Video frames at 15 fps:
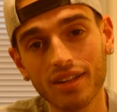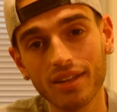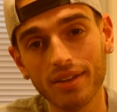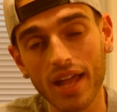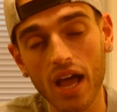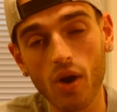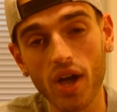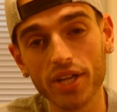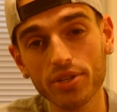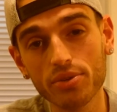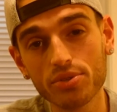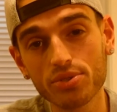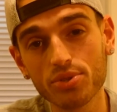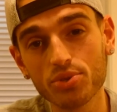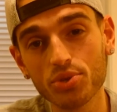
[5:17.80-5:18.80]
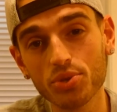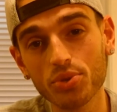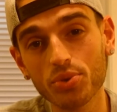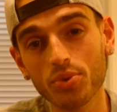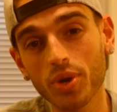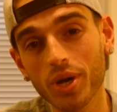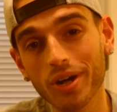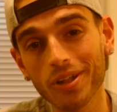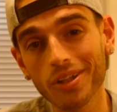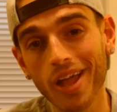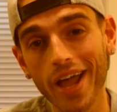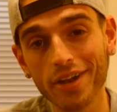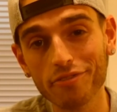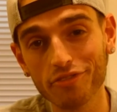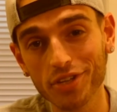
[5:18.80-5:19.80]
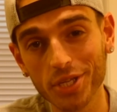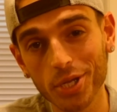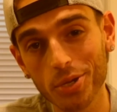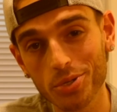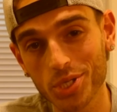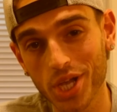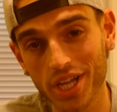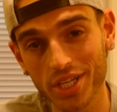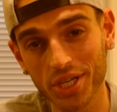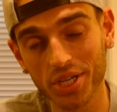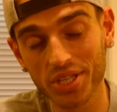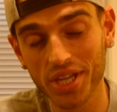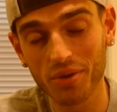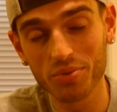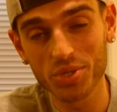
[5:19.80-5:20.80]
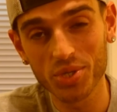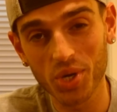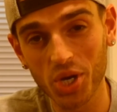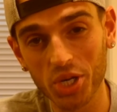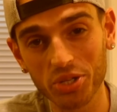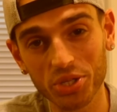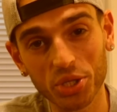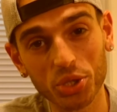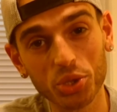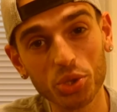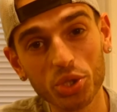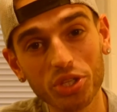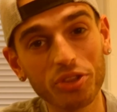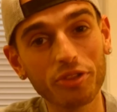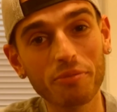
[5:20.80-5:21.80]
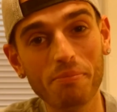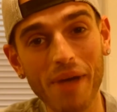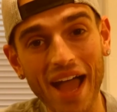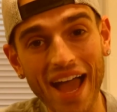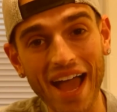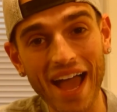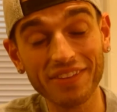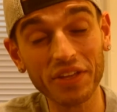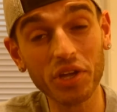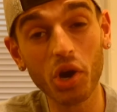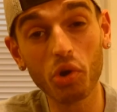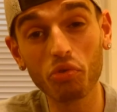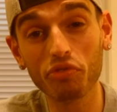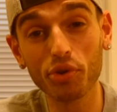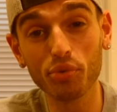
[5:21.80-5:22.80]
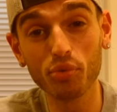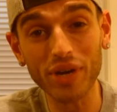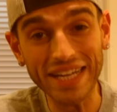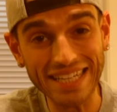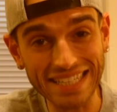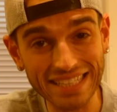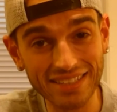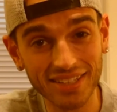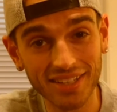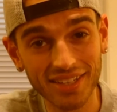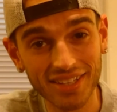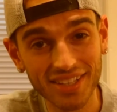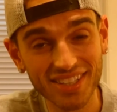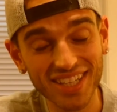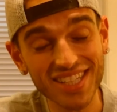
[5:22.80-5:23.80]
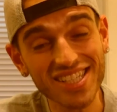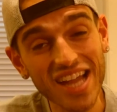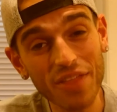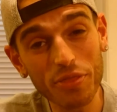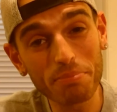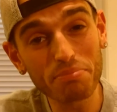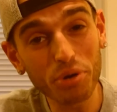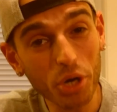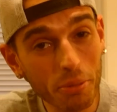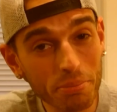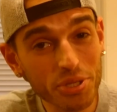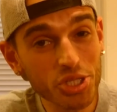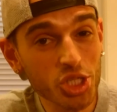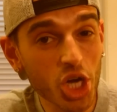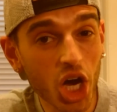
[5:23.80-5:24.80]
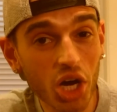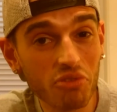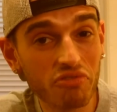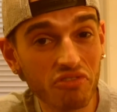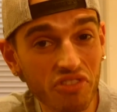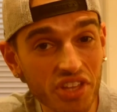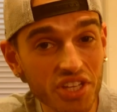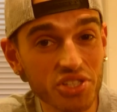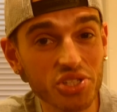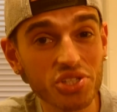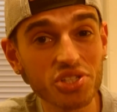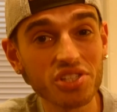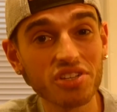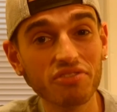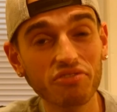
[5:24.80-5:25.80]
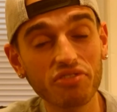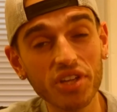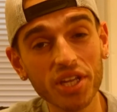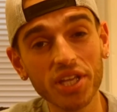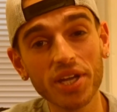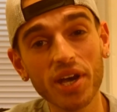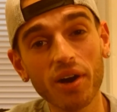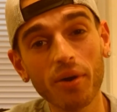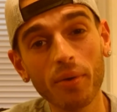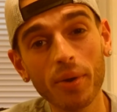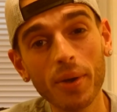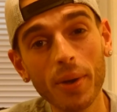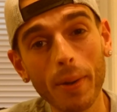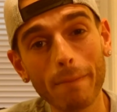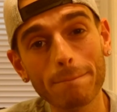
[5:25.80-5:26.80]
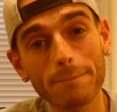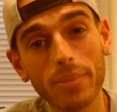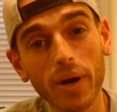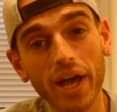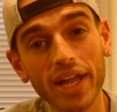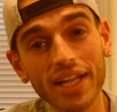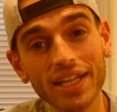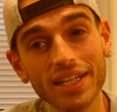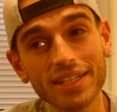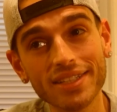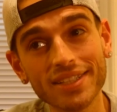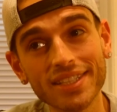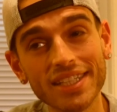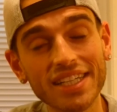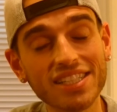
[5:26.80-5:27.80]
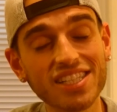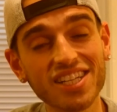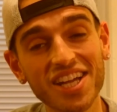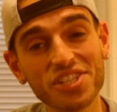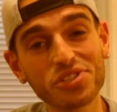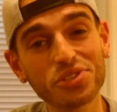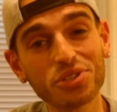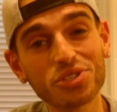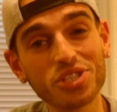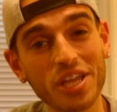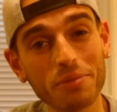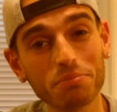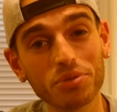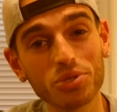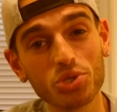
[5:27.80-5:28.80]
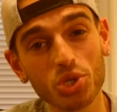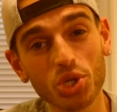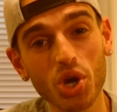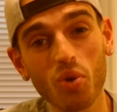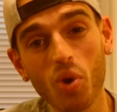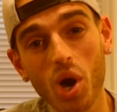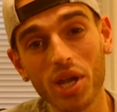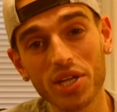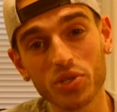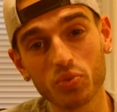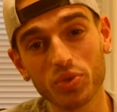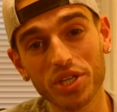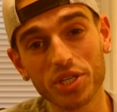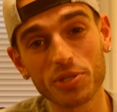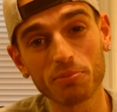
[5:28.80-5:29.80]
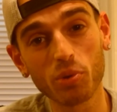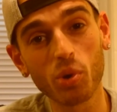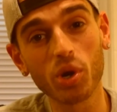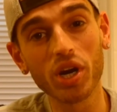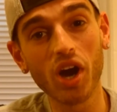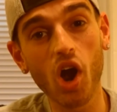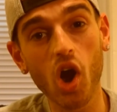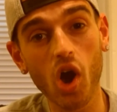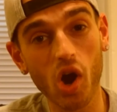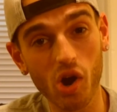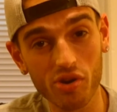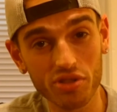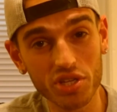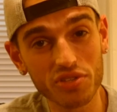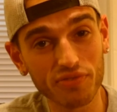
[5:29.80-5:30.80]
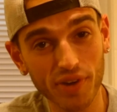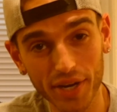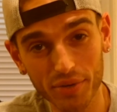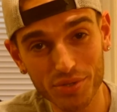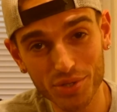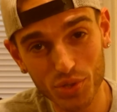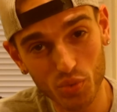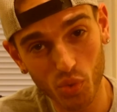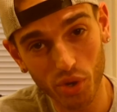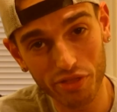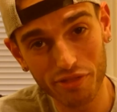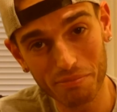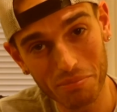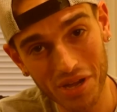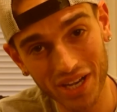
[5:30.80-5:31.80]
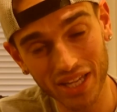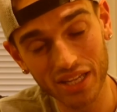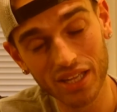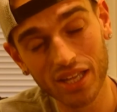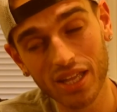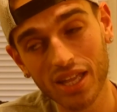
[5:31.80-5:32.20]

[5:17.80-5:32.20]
Now, I used to do a line of videos on here that was called The Good, The Bad, and The Overrated. That's not the purpose of this video, but it's a nice little template to go on as we explore, are these fragrances worth the money?